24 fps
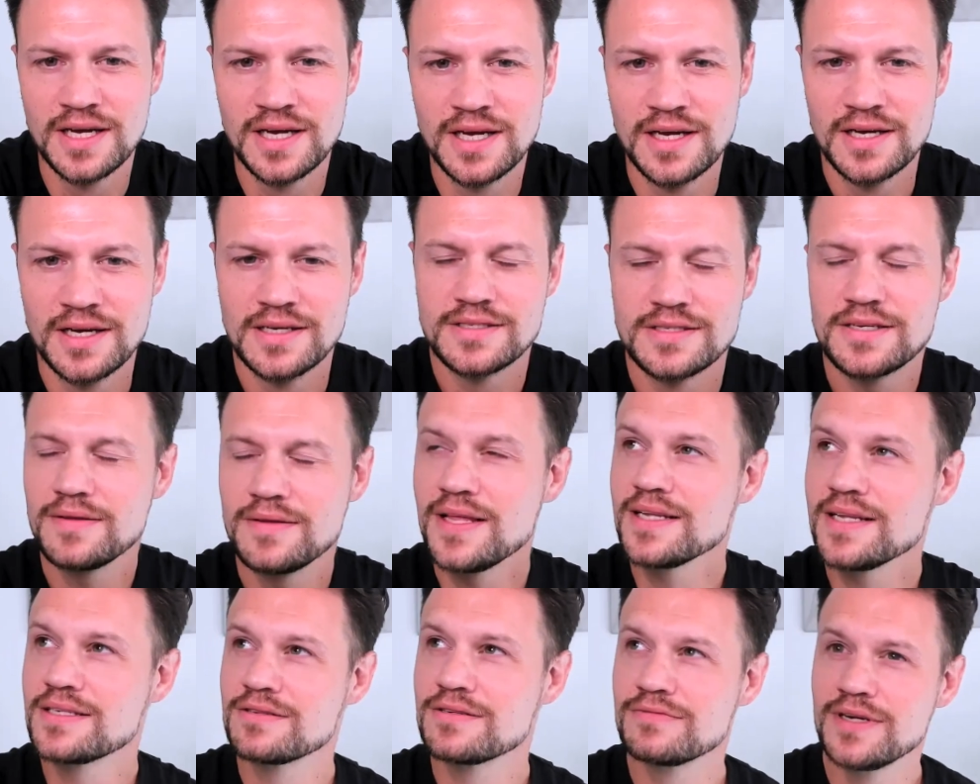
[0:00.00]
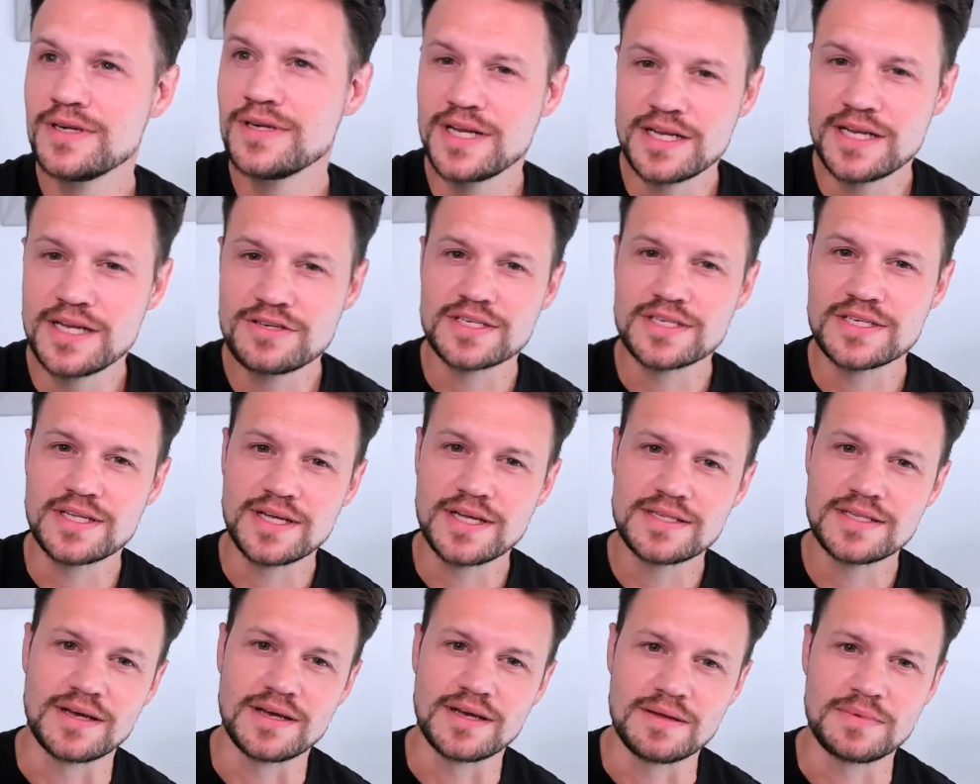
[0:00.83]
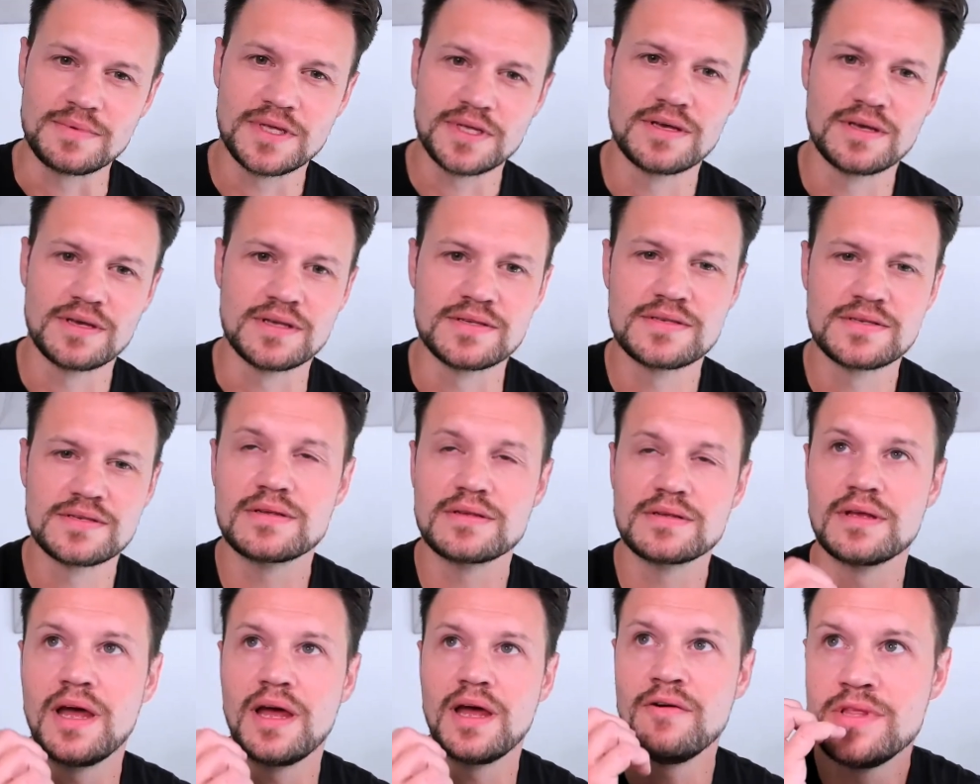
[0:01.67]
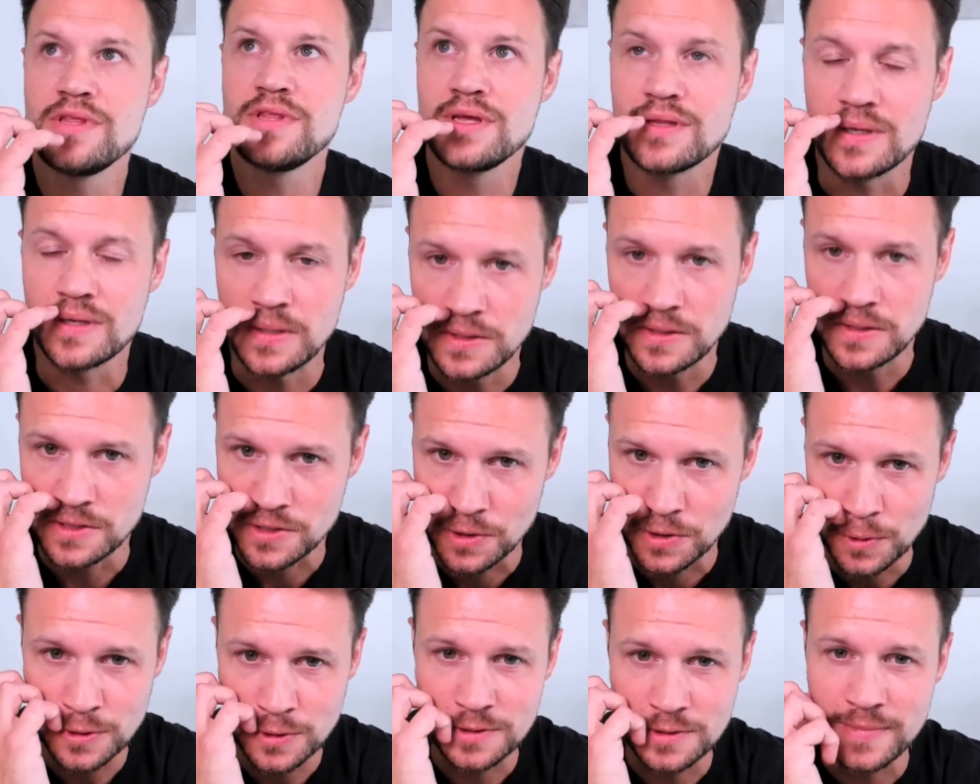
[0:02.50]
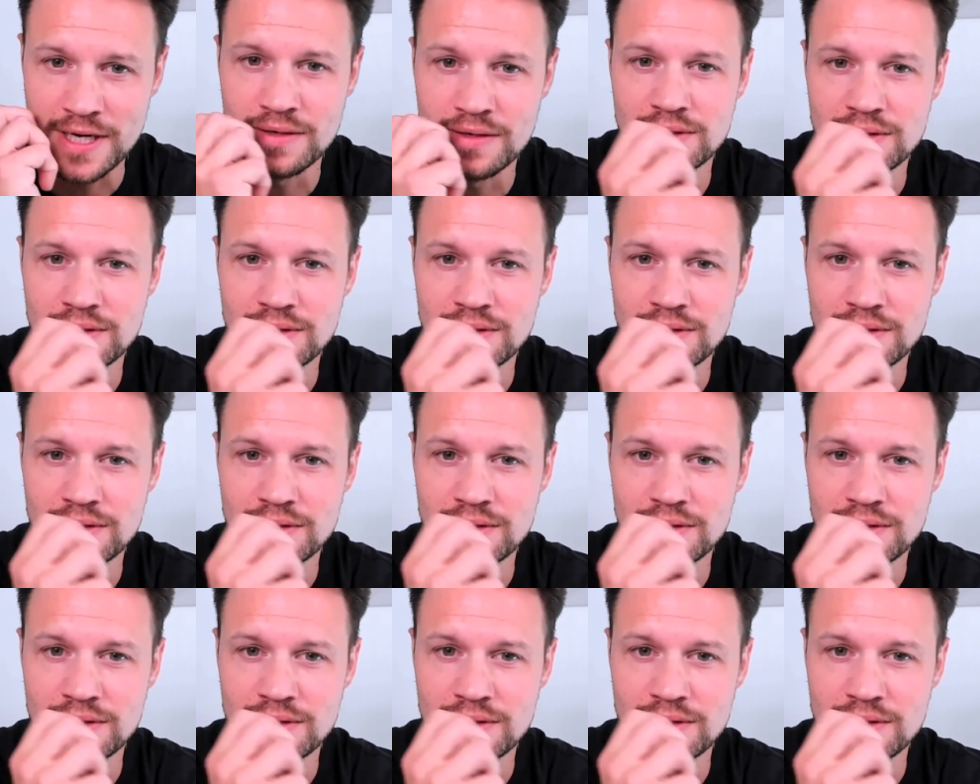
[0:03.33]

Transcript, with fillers: So that's a really interesting insight because everything that you just talked about